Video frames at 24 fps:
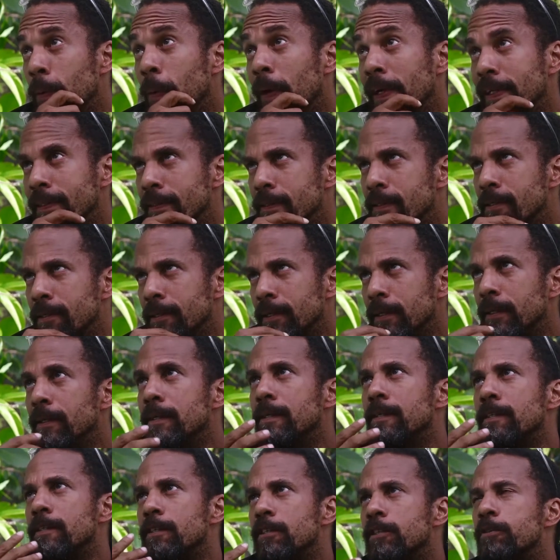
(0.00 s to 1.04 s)
what is
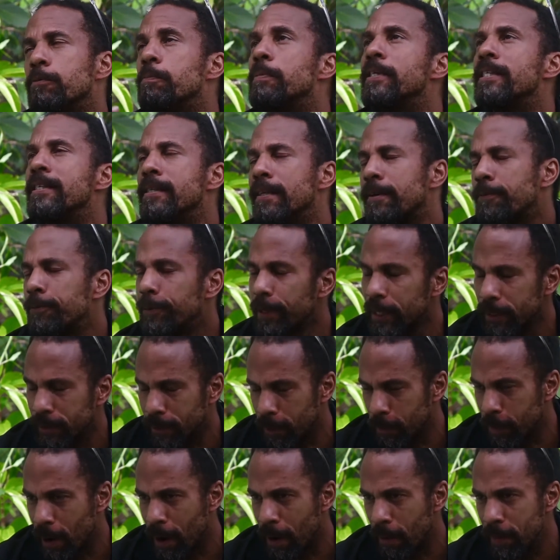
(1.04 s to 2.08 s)
specific
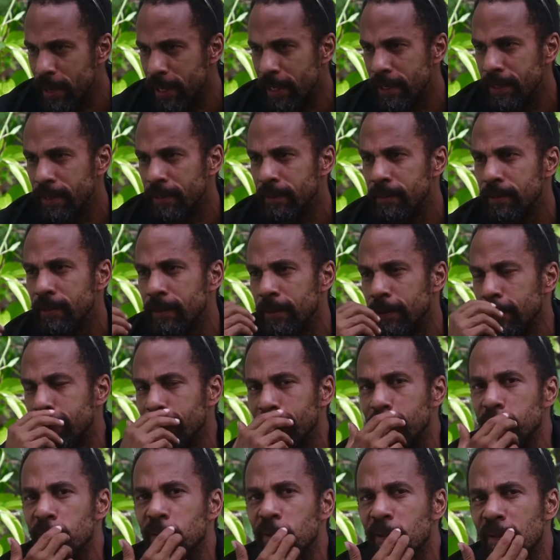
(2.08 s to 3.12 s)
to Barbadians in
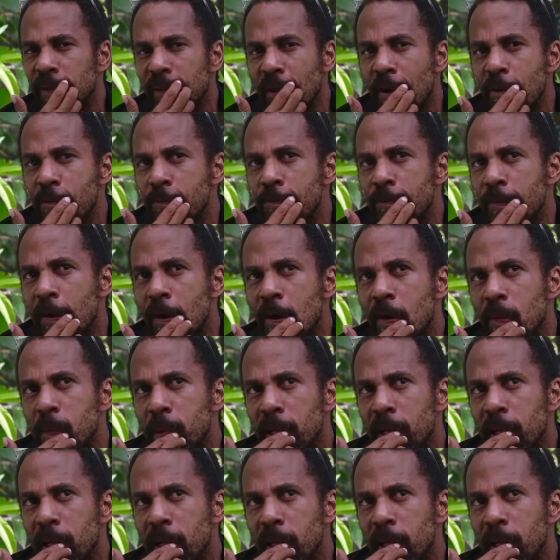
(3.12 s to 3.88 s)
terms of the downfall.